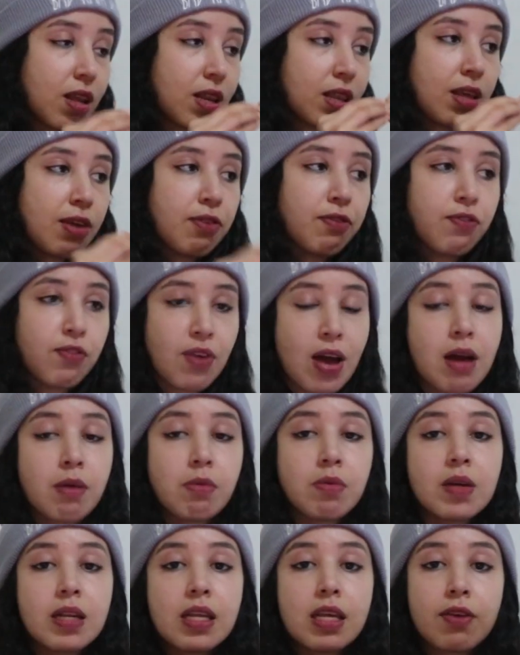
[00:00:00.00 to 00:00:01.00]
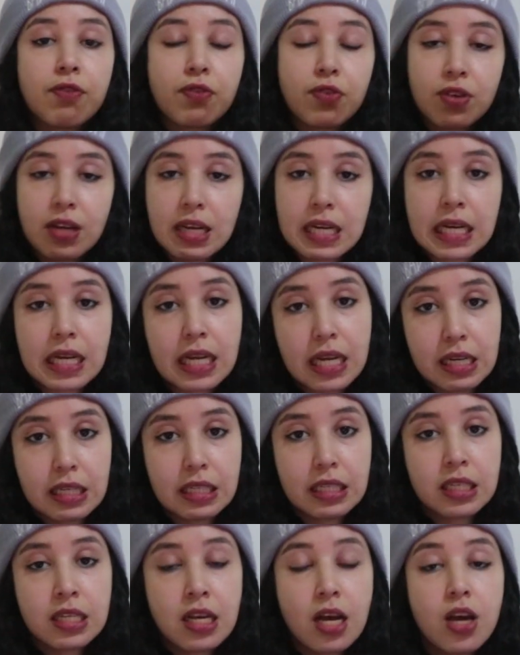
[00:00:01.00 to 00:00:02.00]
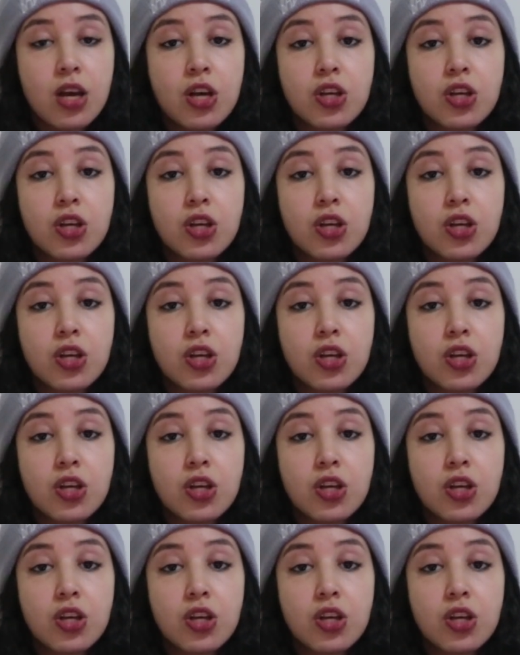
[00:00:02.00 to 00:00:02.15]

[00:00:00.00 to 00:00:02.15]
their family, for their kids.